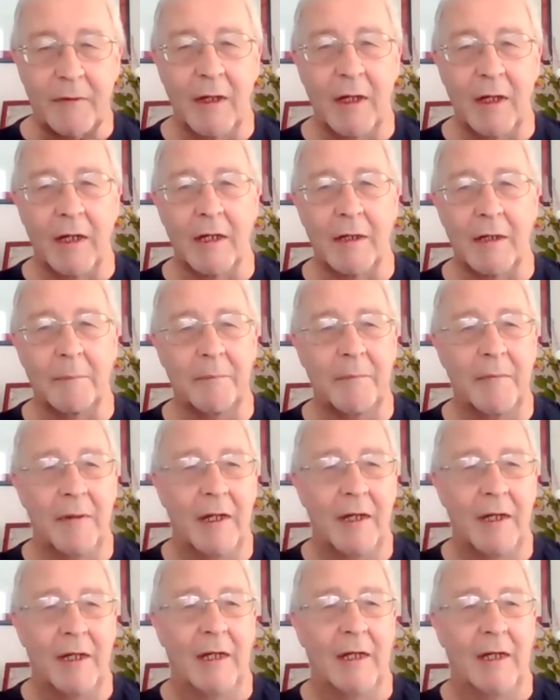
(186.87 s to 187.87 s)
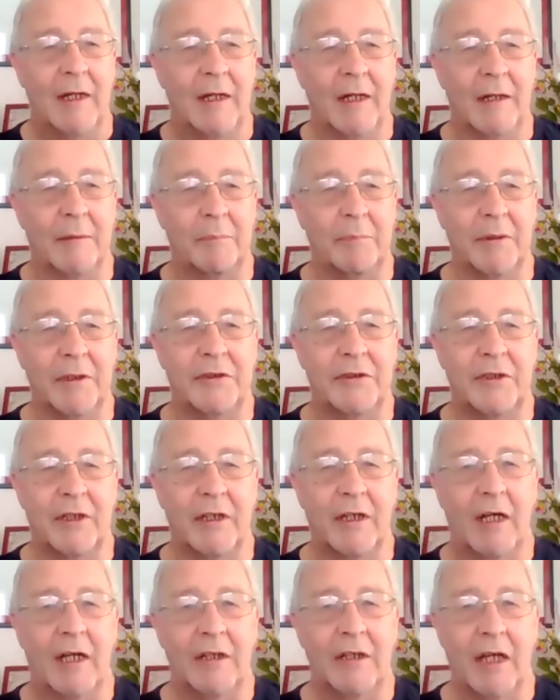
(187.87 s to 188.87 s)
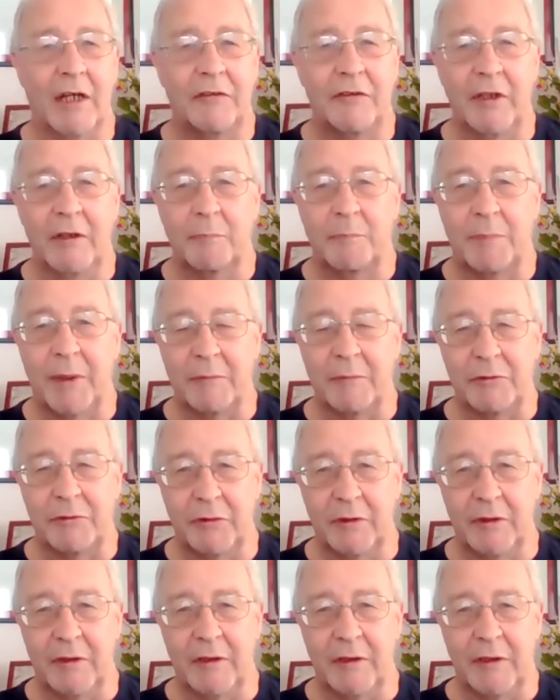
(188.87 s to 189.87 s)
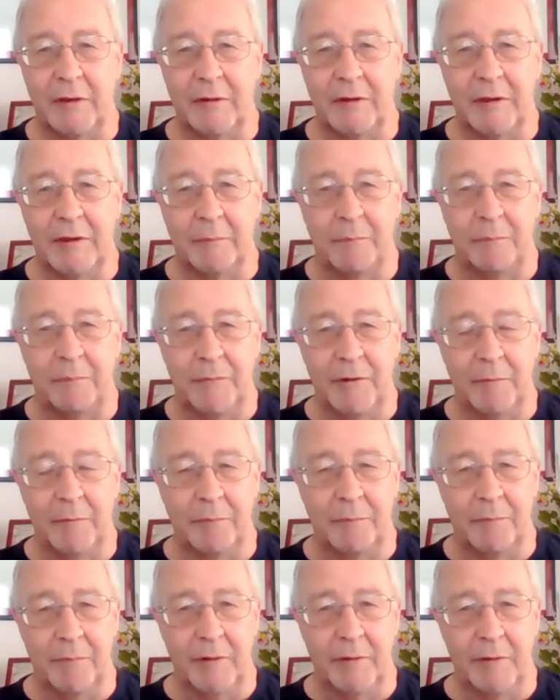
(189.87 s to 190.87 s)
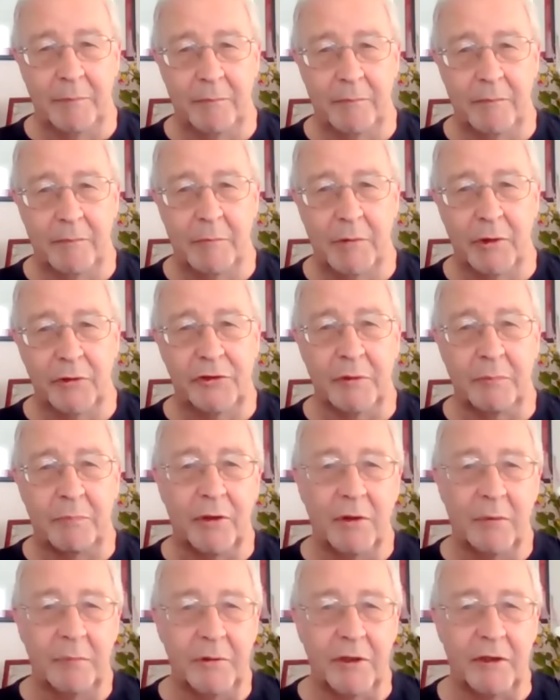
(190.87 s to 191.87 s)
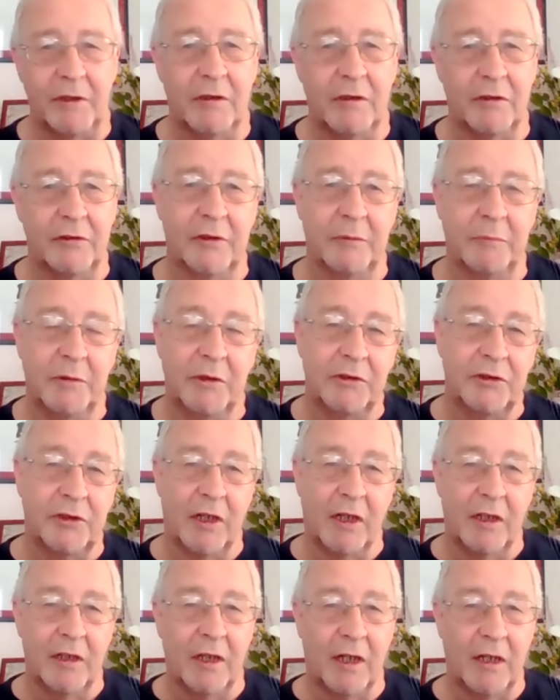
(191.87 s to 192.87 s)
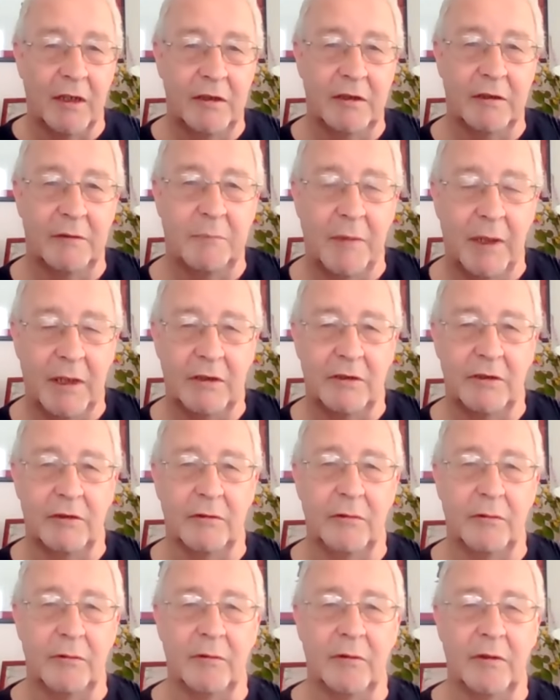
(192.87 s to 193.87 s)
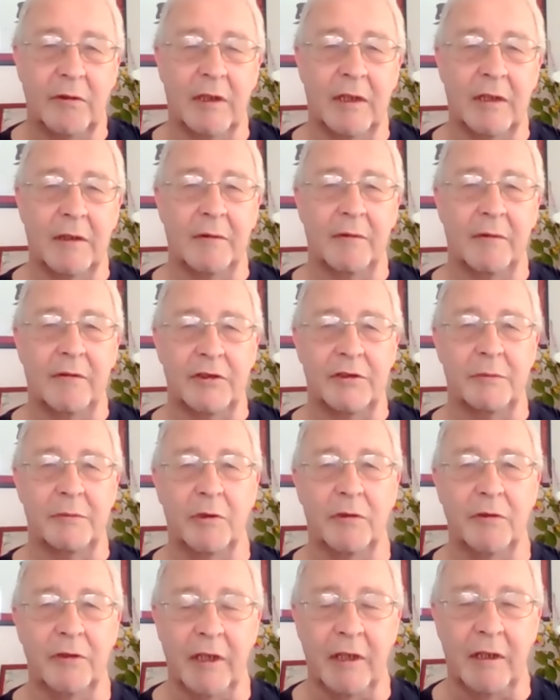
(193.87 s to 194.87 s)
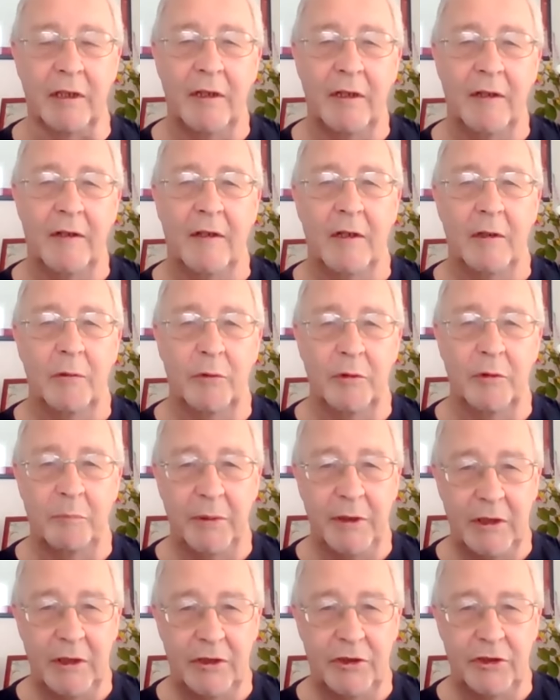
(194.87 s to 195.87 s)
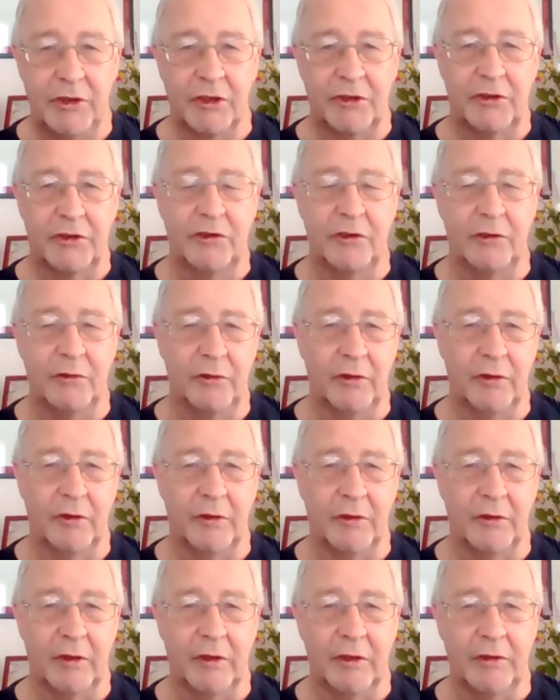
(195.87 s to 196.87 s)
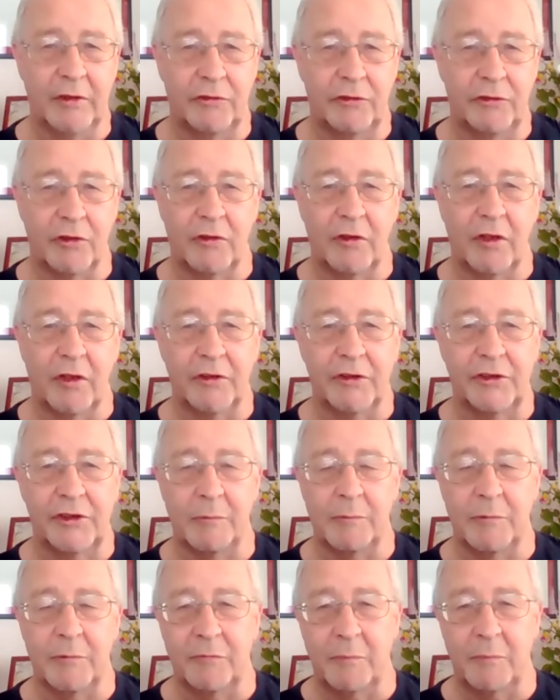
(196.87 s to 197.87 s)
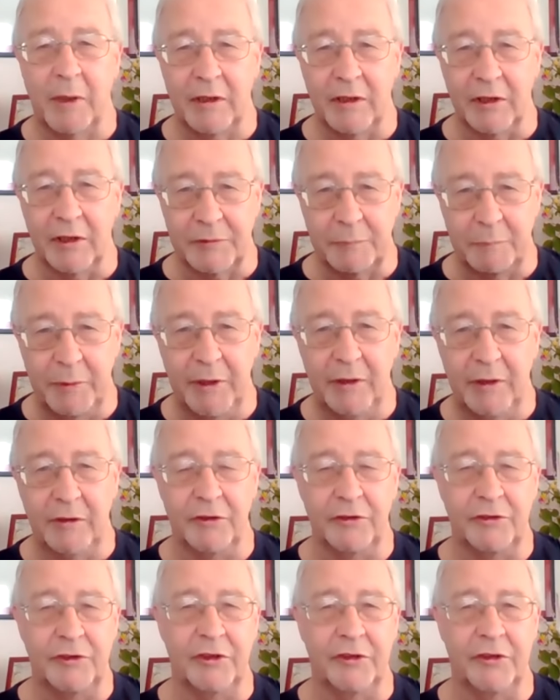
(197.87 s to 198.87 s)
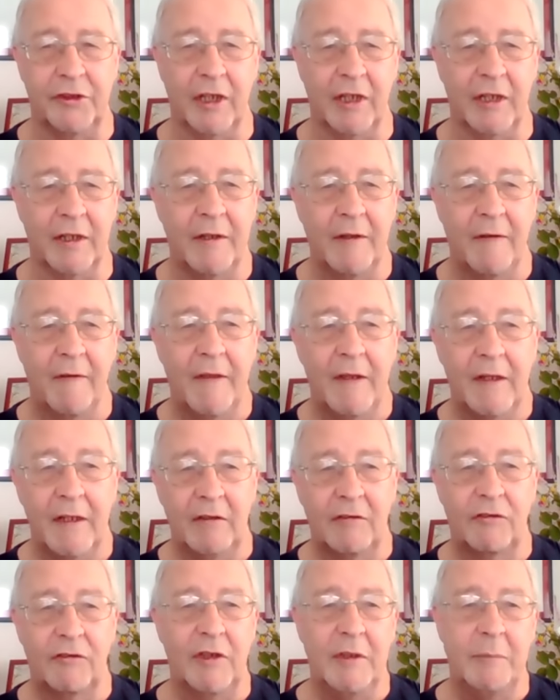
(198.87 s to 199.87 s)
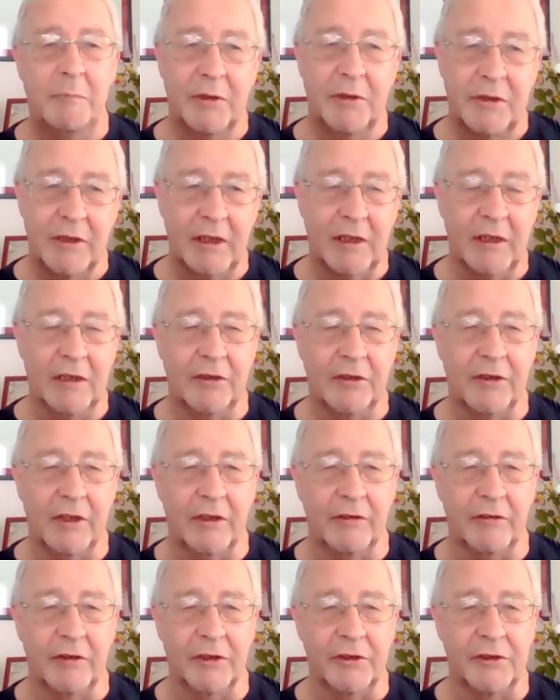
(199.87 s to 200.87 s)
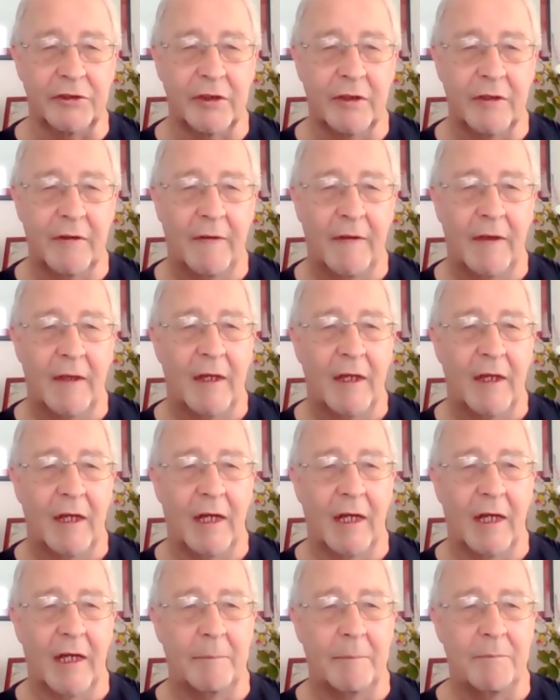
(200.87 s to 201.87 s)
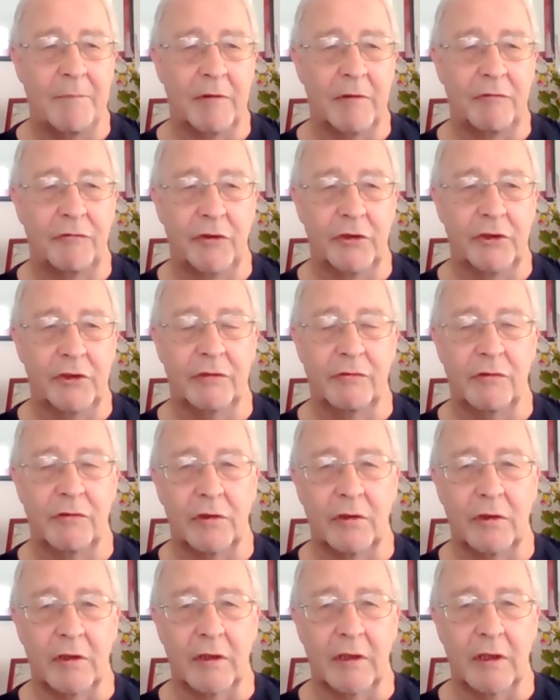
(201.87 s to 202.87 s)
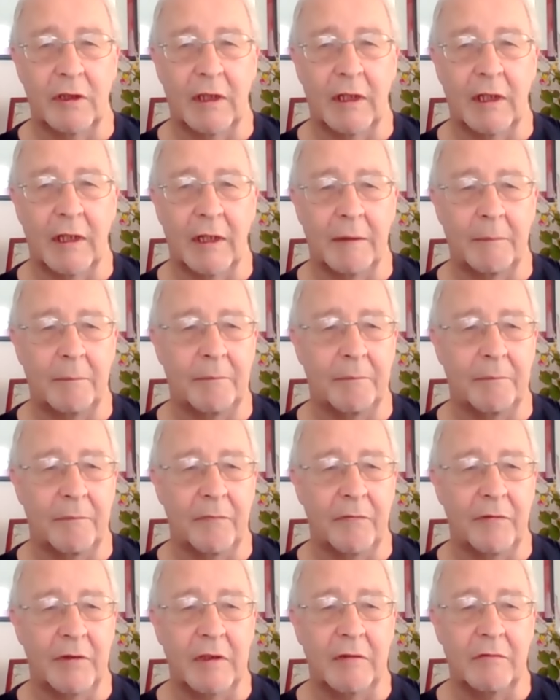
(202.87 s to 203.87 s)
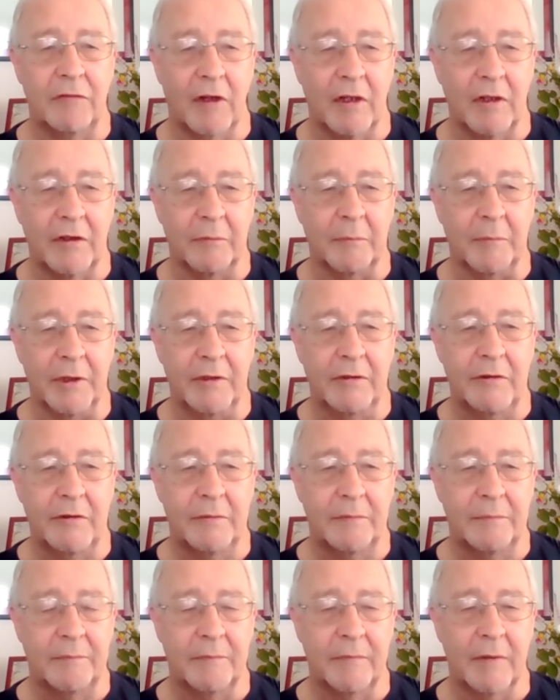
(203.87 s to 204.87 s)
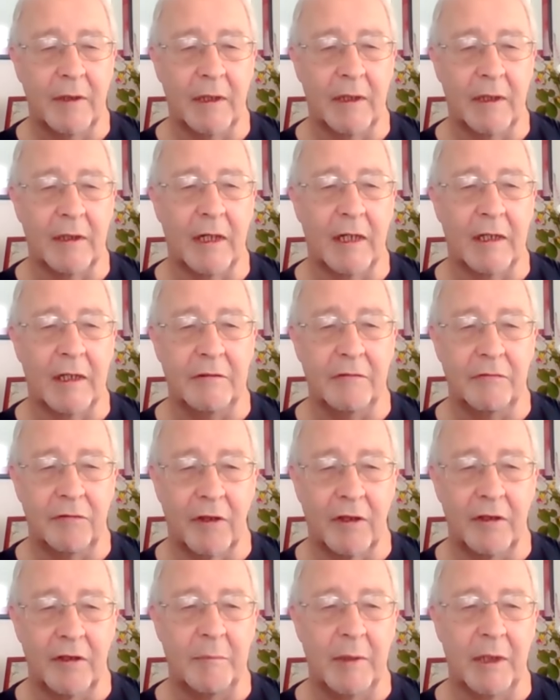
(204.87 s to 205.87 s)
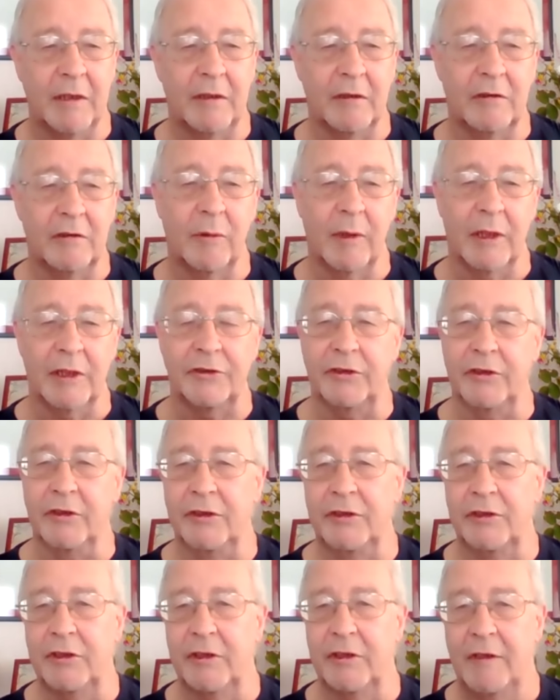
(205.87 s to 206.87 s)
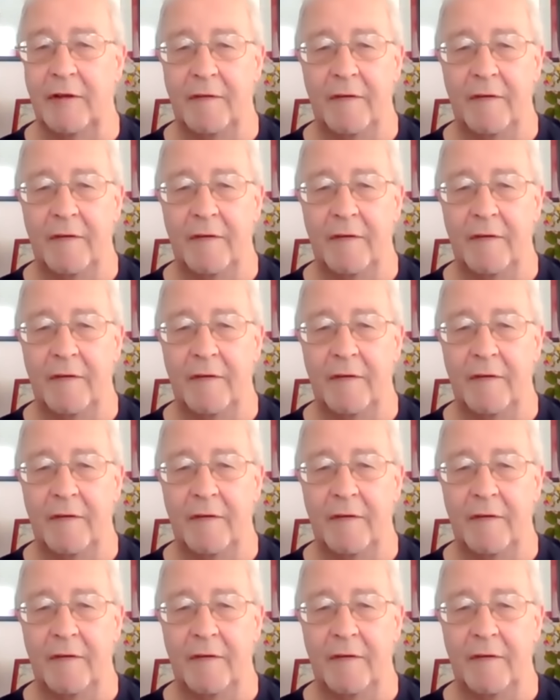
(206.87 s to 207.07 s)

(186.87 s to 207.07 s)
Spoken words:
But I think perhaps the most appropriate contribution I could make to this morning would be just to draw on some of my experiences there in three particular areas. First of all, the environment and environmental questions.